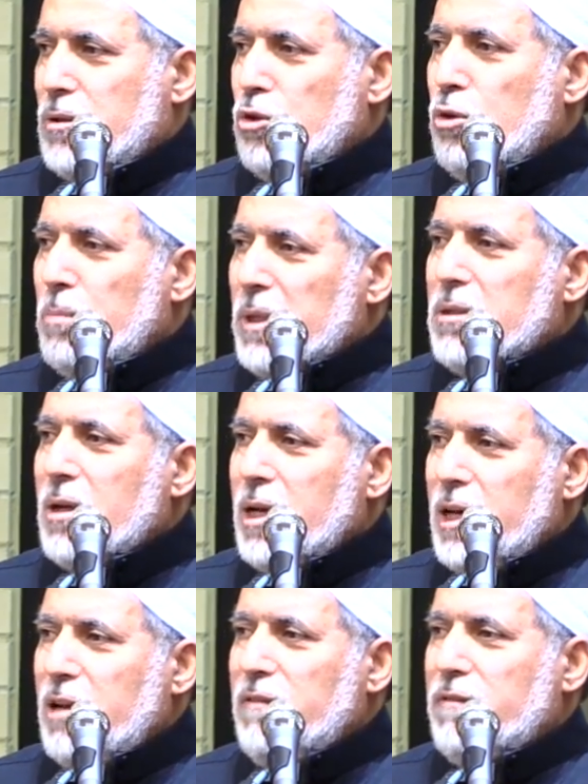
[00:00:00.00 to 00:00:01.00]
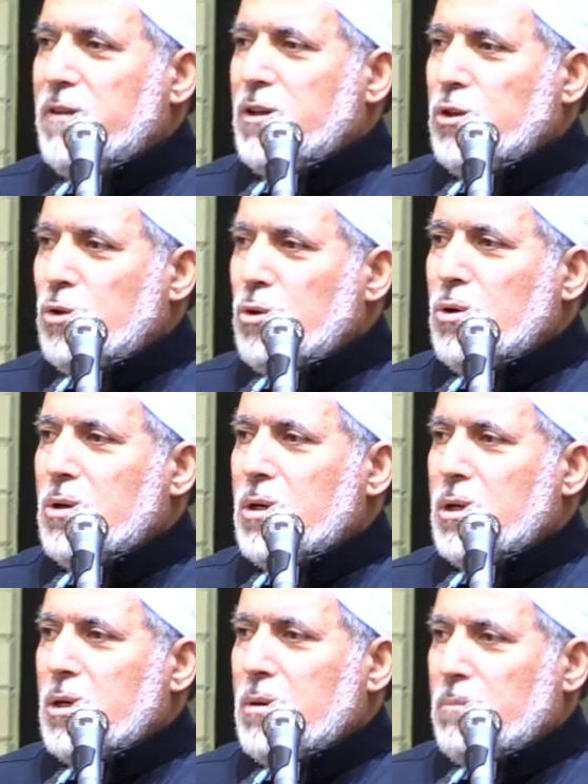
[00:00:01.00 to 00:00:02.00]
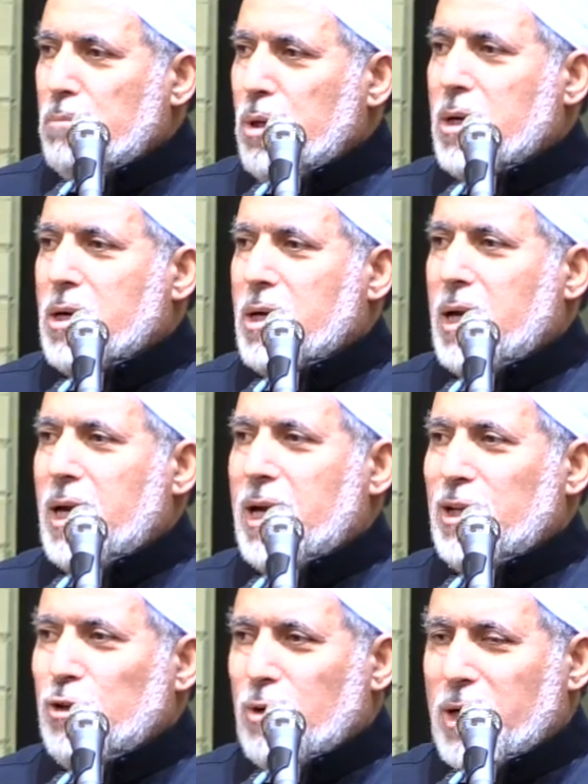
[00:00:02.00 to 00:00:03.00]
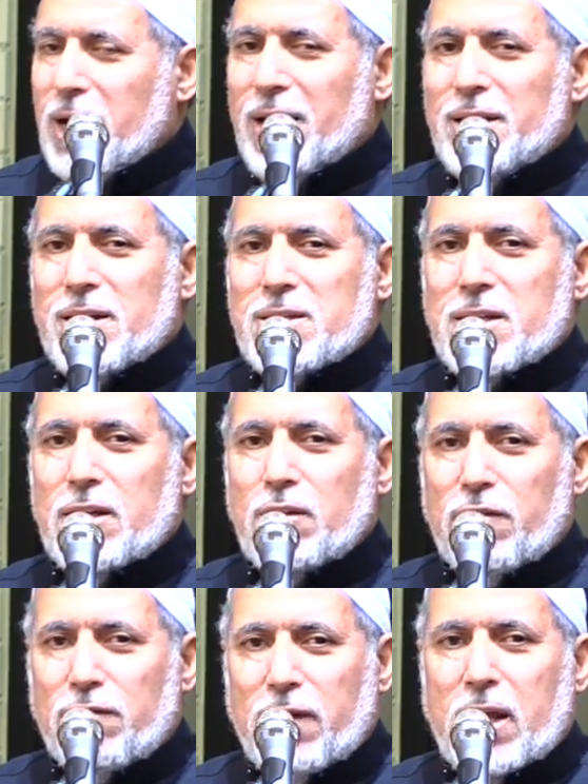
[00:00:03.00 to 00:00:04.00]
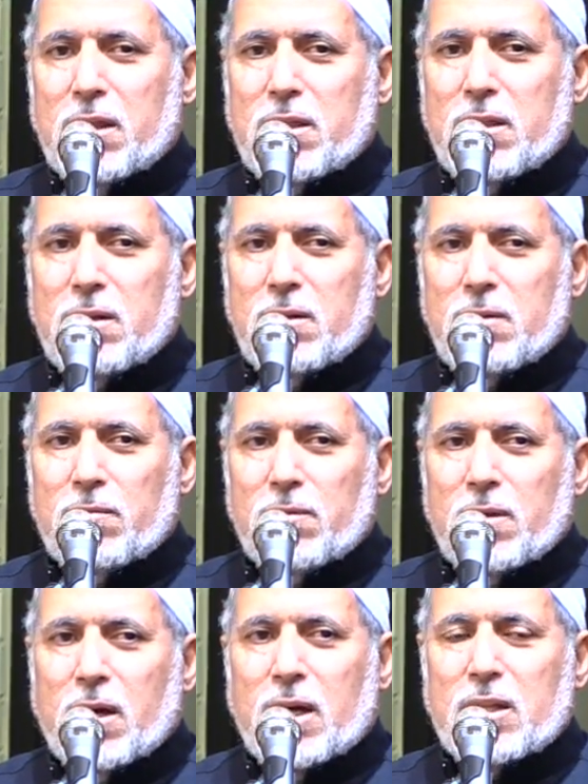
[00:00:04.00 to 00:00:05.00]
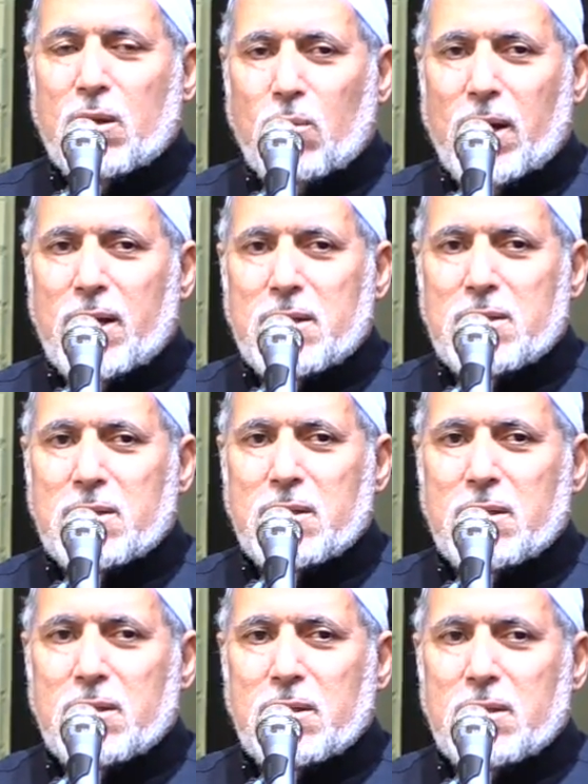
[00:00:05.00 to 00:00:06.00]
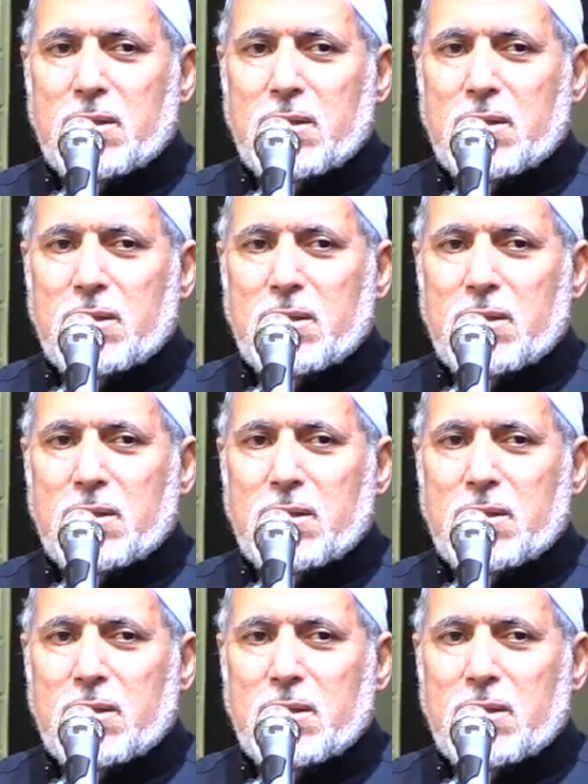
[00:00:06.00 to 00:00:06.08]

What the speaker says: You better live your book and your guidance and your faith. Otherwise,